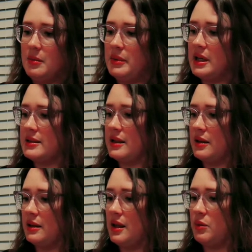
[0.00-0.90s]
because I
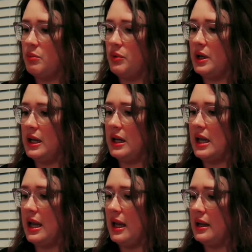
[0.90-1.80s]
thought they were
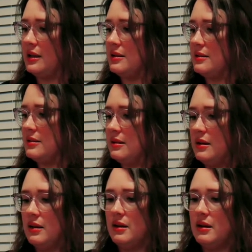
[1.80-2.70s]
pretty and
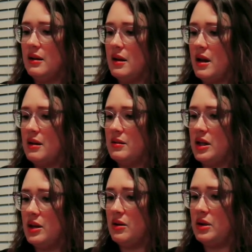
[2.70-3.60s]

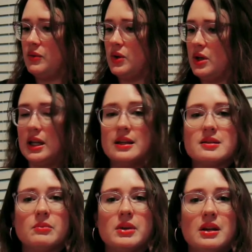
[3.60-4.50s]
you know, if you're gonna eat
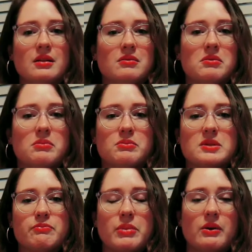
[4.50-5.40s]
something,
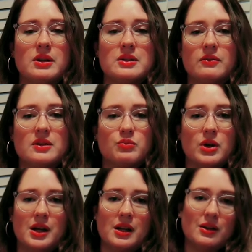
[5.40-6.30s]
bonus if it's
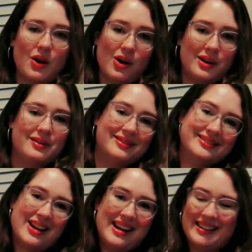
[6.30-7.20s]
pretty in the garden,
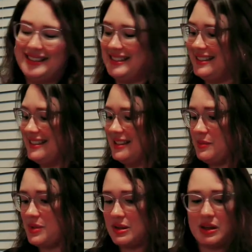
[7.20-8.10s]
right?
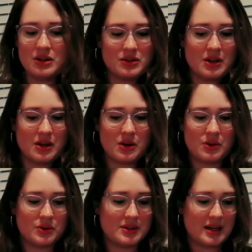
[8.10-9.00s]
So there's
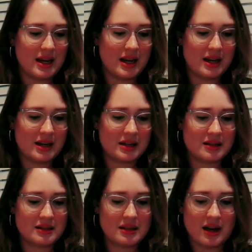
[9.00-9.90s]
those,
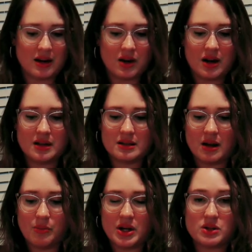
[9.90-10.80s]
and I got
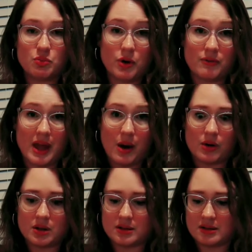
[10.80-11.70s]
a bunch more
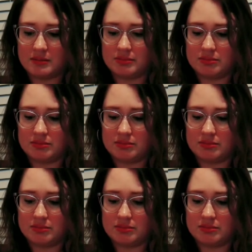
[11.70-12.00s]
flowers